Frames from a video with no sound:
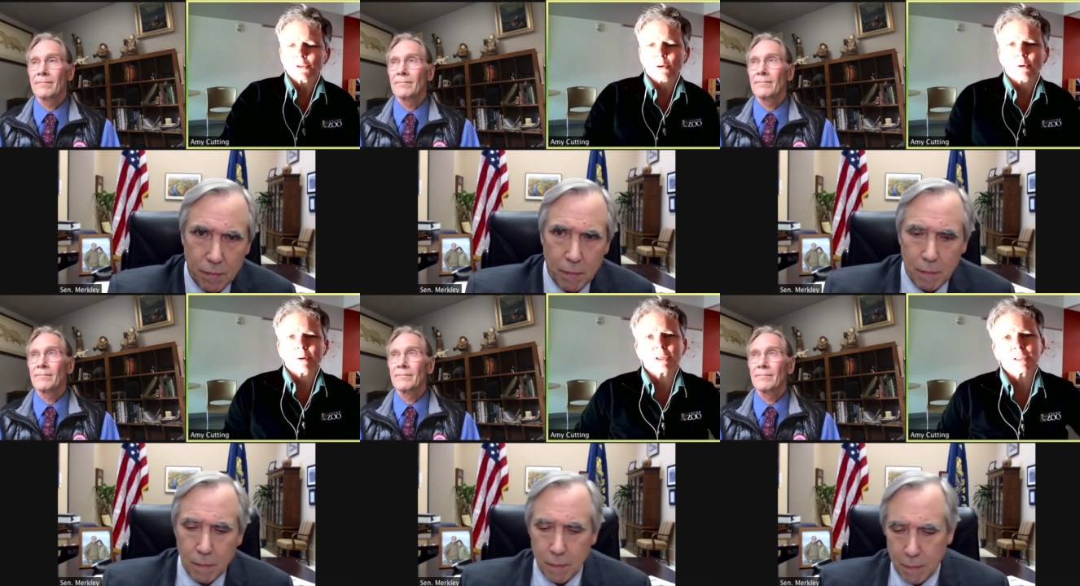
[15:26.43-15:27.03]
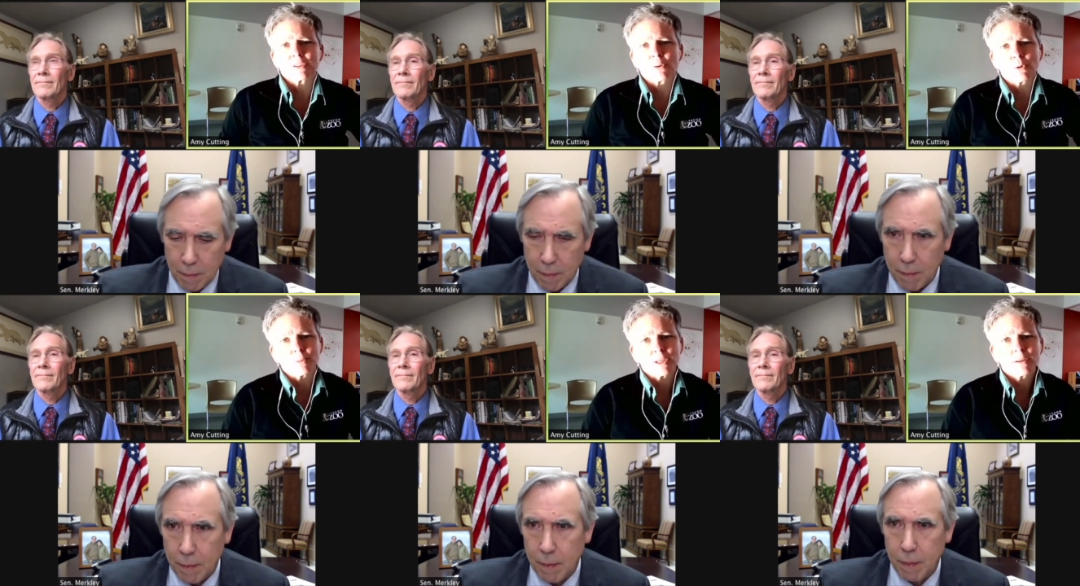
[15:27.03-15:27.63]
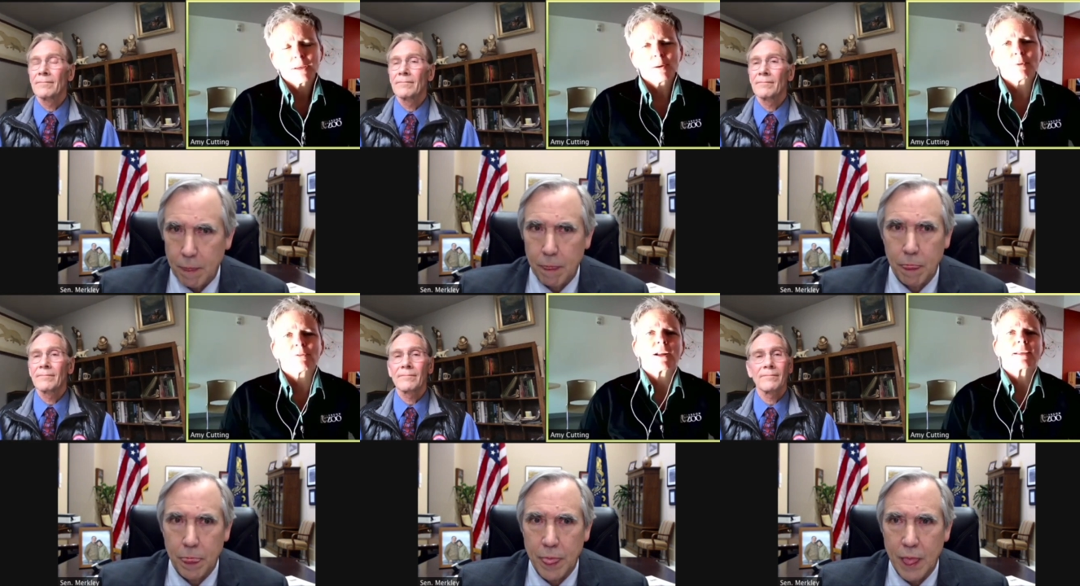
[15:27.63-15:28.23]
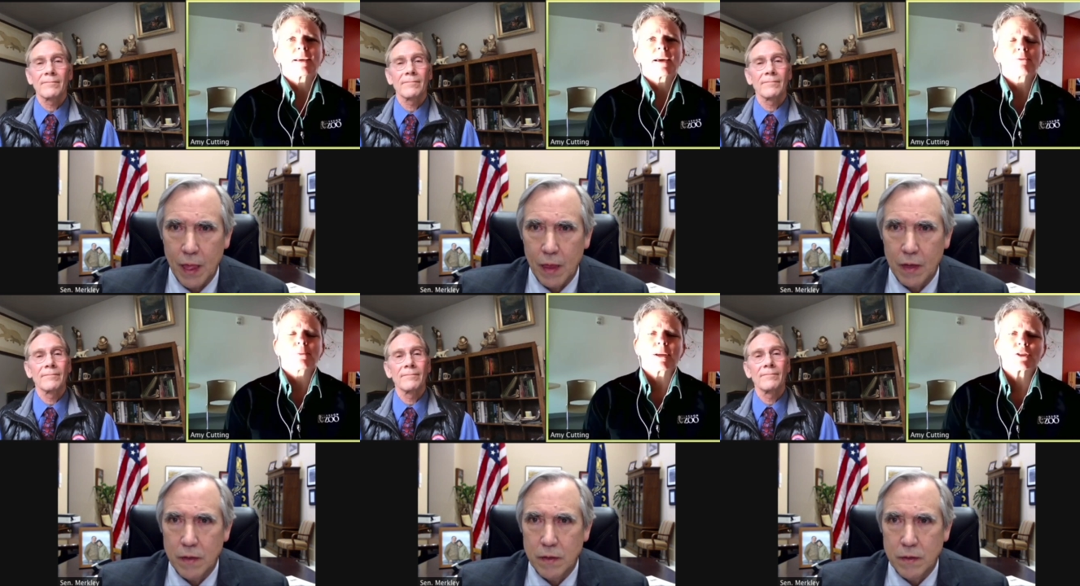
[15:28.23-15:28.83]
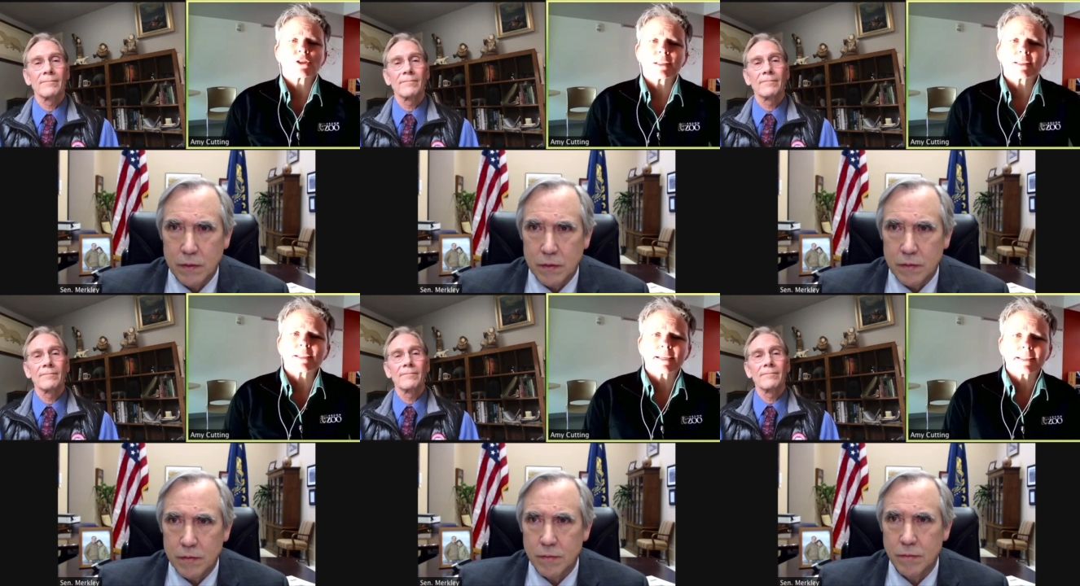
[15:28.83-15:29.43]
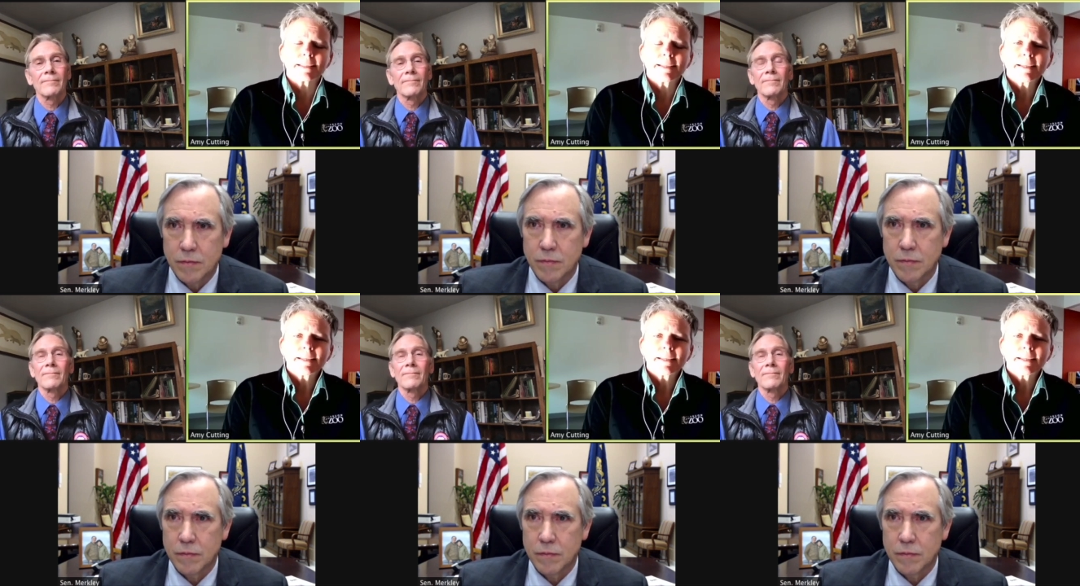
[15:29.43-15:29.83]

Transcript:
Speaker 1: So I want to be clear that we'll be providing that information at the end.